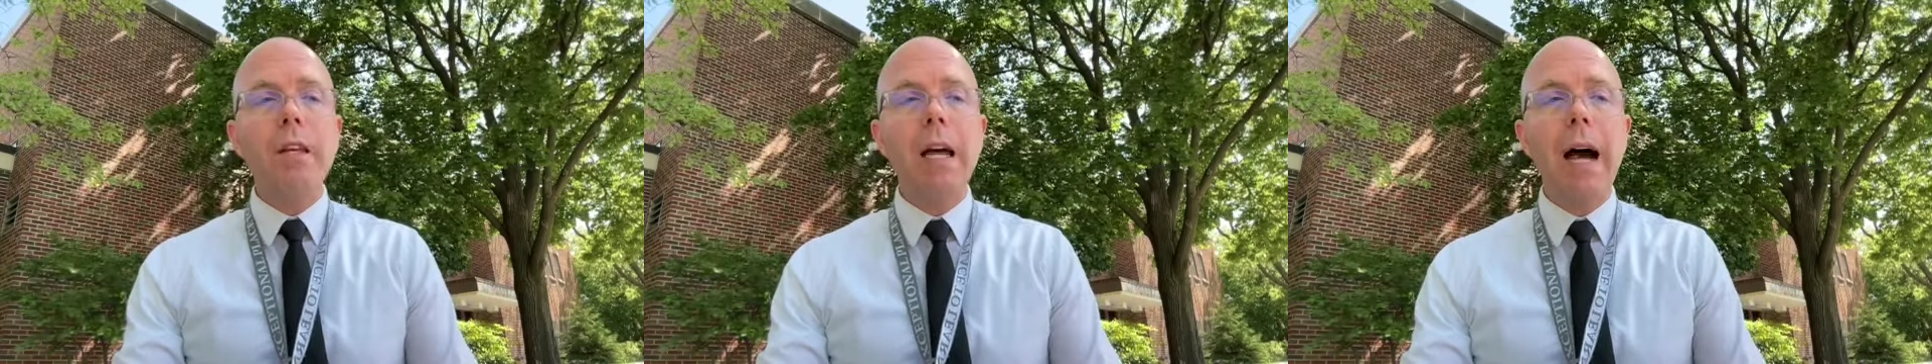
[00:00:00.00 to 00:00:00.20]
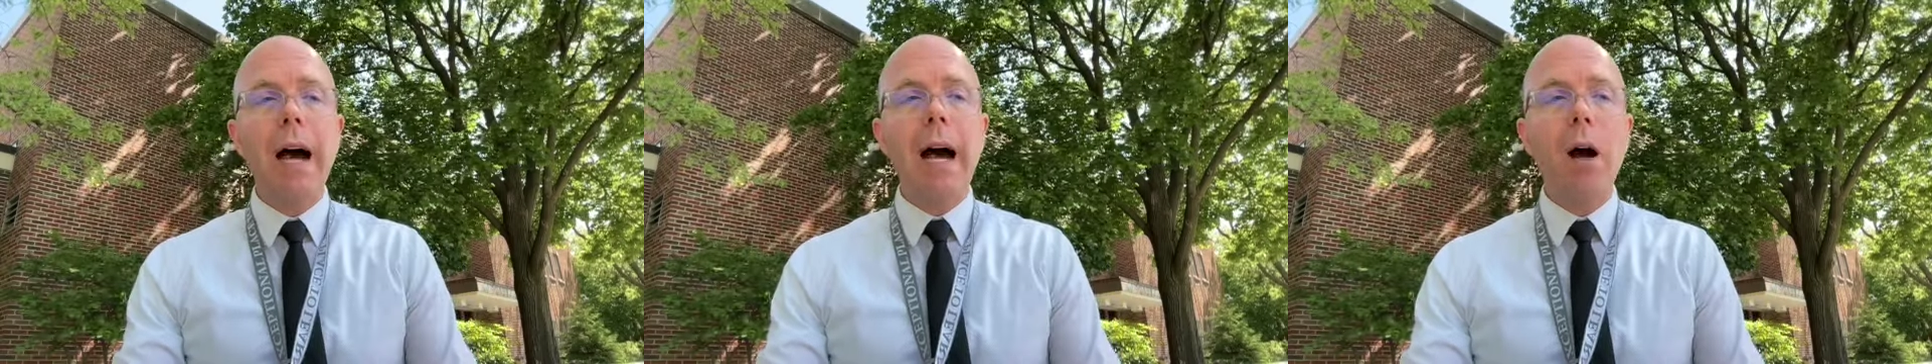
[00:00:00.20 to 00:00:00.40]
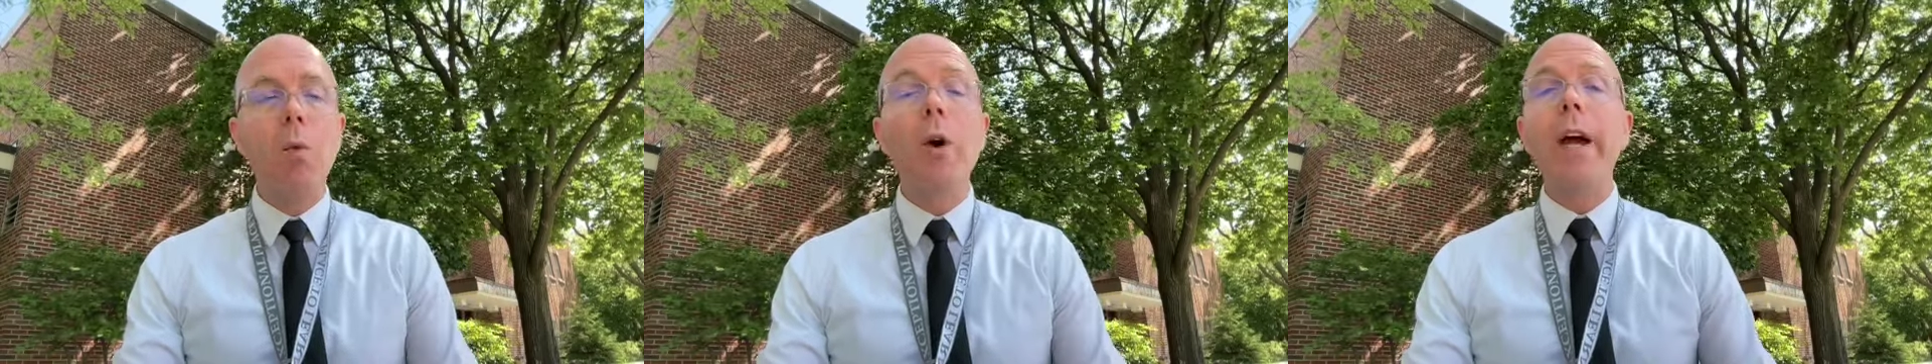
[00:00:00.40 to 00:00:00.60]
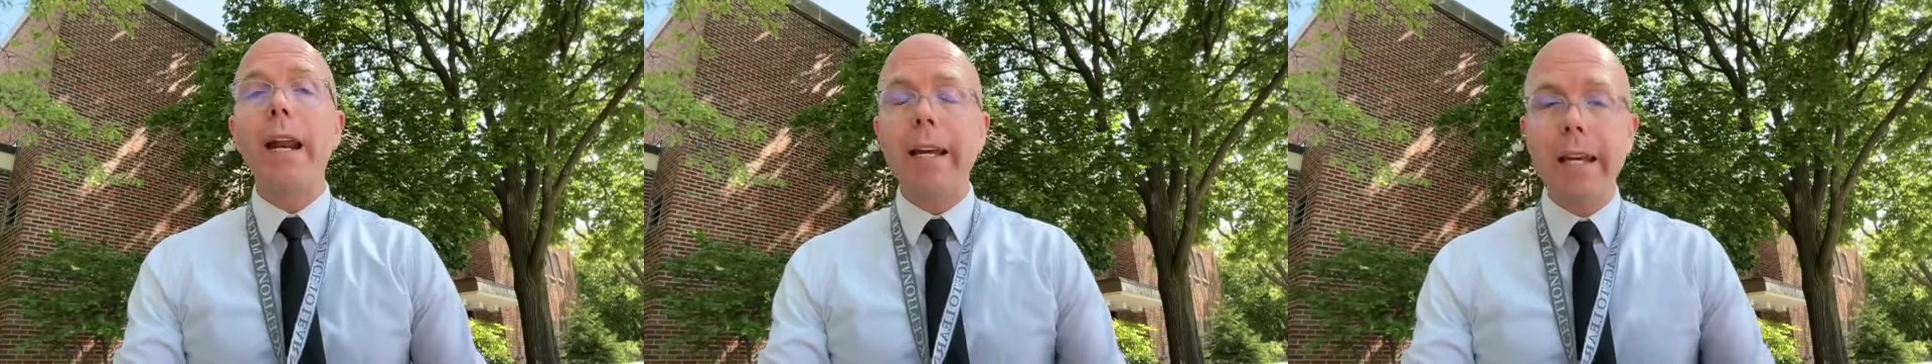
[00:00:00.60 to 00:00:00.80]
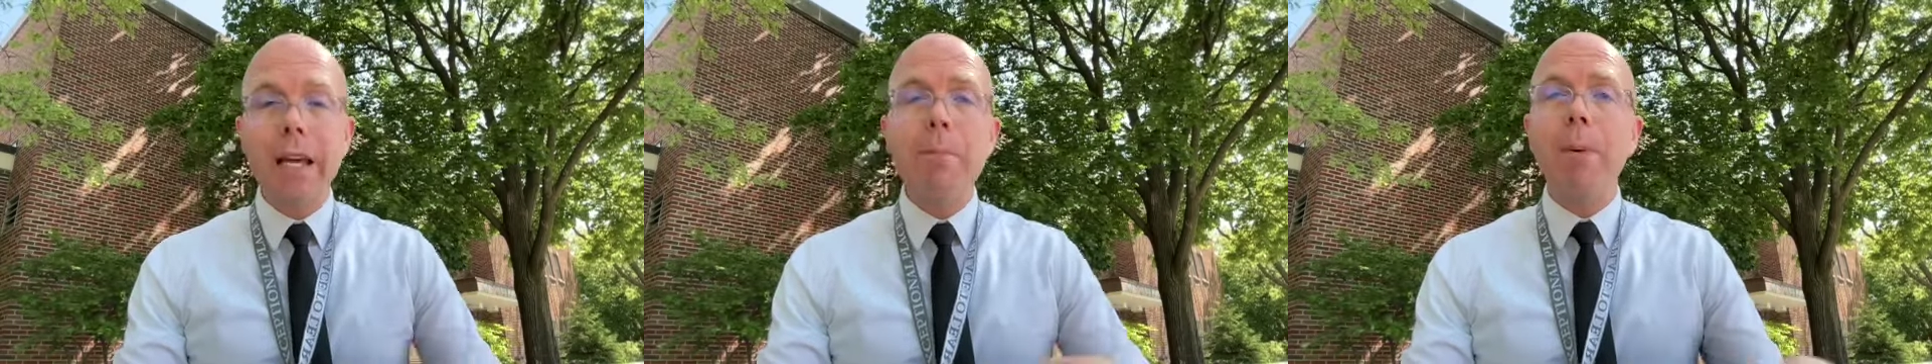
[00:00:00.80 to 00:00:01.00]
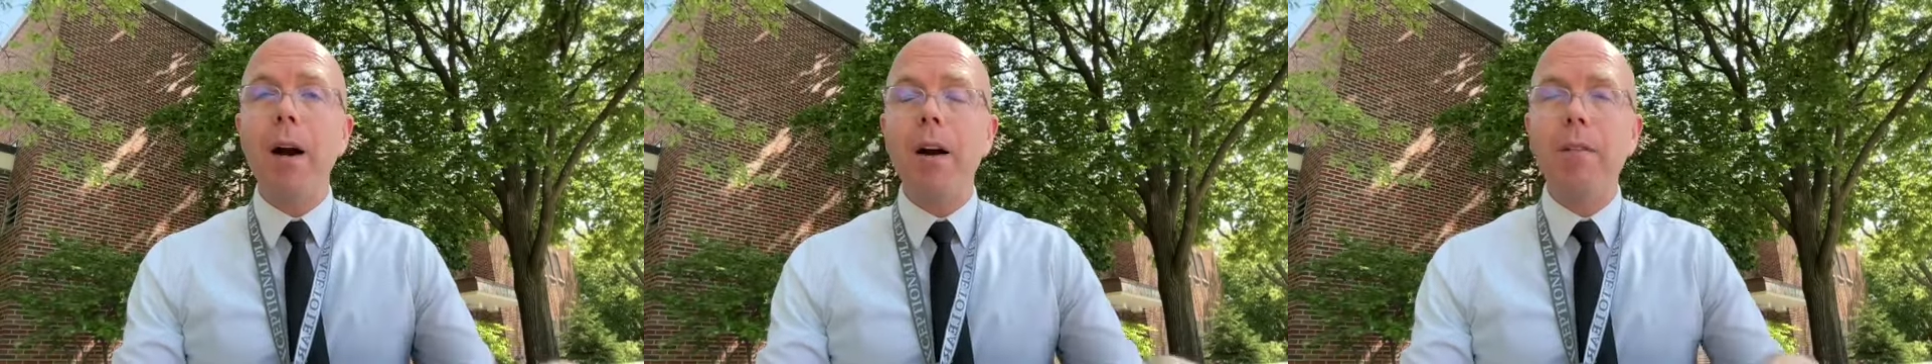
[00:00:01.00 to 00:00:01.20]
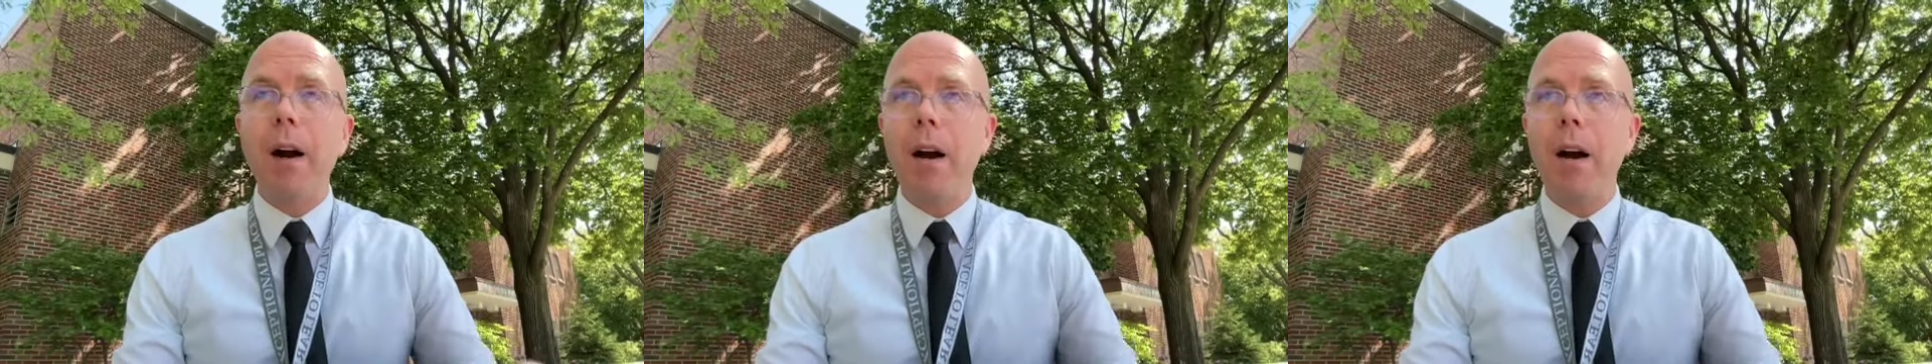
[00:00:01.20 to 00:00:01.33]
uh, we're going to keep our,